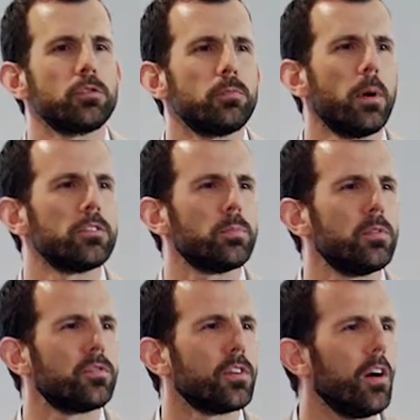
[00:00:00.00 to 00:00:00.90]
responsible
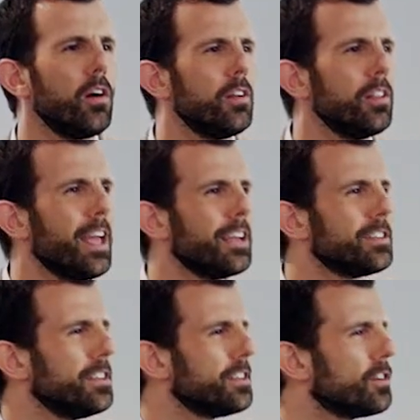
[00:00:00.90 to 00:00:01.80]
for all
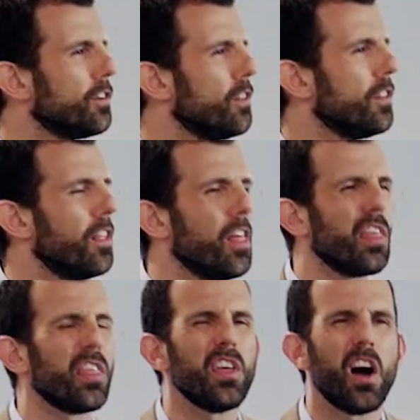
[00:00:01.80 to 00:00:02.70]
analytical
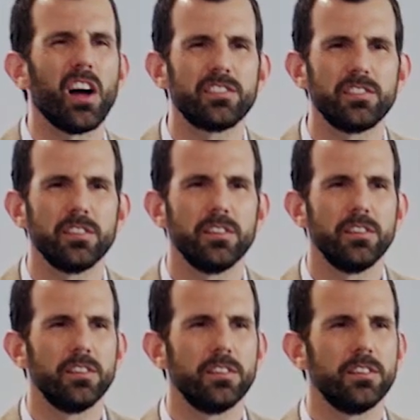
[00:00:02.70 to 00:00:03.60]
thought,
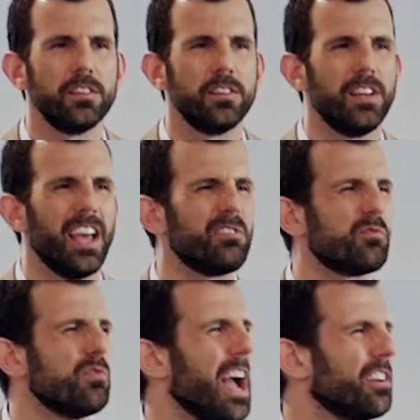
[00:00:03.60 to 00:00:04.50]

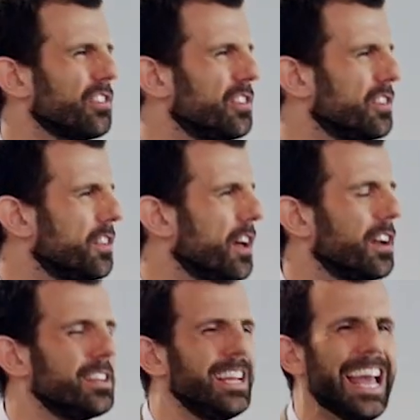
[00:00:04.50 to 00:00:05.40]
and rational
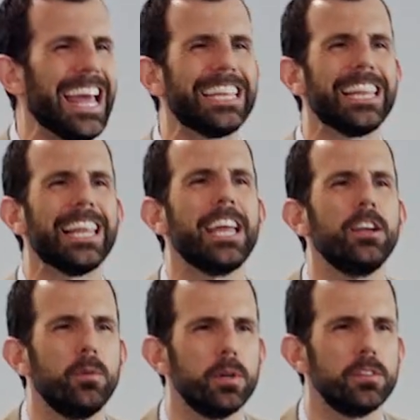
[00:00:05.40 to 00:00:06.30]
thought, and
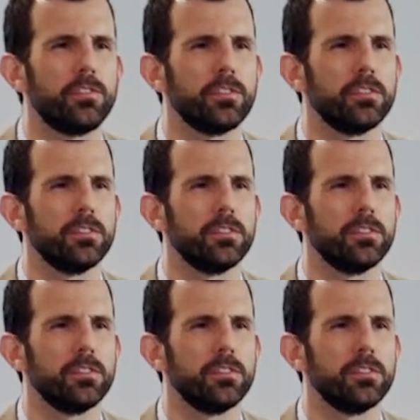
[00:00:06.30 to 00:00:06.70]
language.